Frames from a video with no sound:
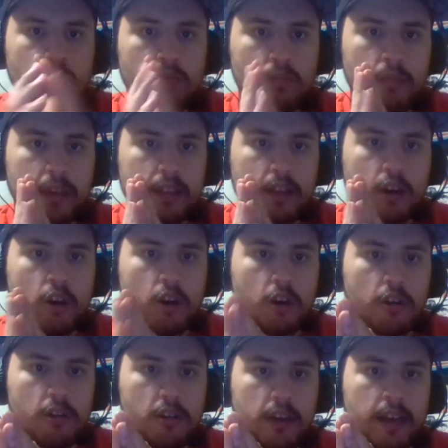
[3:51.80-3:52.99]
Like, the heart.
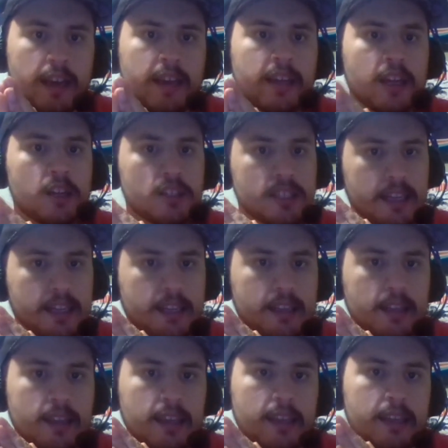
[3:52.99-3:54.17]
I can understand that
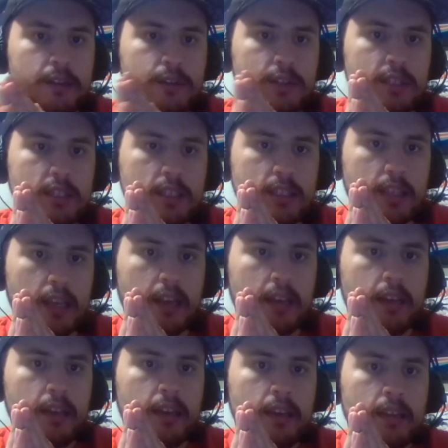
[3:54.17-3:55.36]
they literally just said
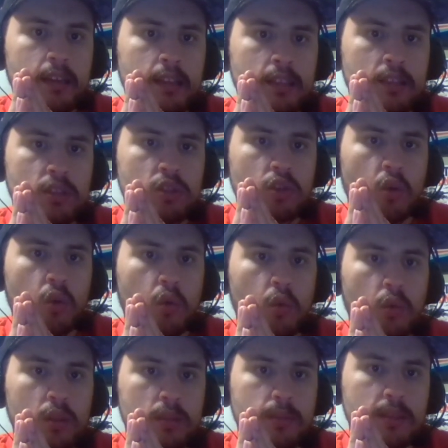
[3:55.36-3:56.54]
his soul
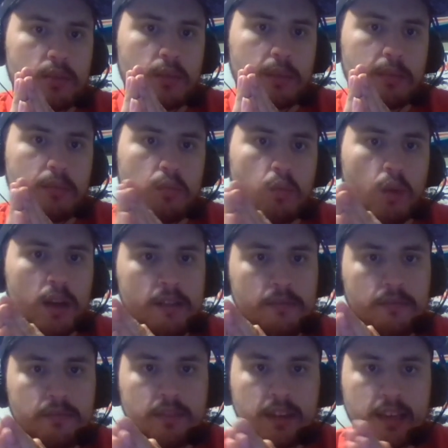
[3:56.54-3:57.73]
is basically. What
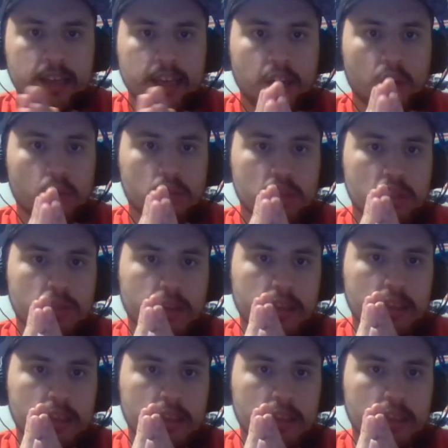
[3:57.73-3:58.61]
if the guild just like